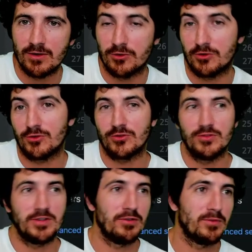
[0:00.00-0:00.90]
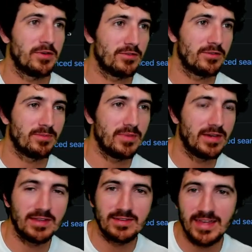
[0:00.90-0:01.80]
or continue, because
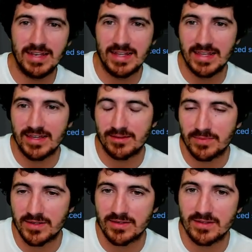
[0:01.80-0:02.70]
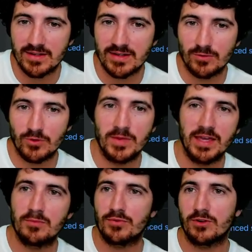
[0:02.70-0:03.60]
it's getting late, but we're
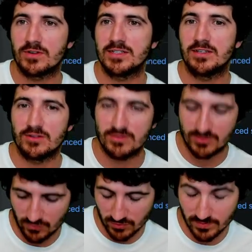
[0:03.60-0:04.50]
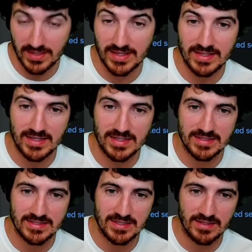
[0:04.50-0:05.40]
making progress here. So we're building a
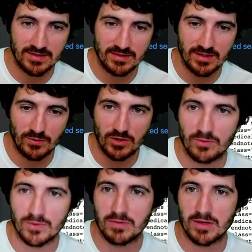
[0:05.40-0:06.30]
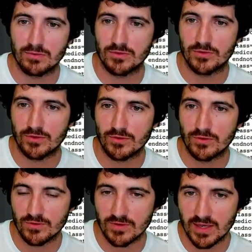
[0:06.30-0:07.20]
data set that to be able to
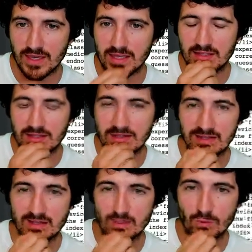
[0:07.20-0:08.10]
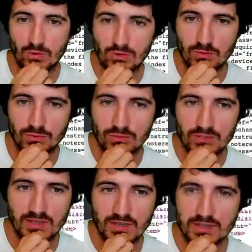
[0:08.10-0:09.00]
use, and we'll
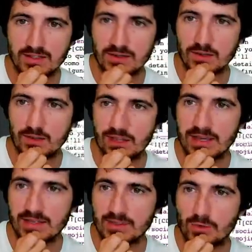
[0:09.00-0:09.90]
push that online.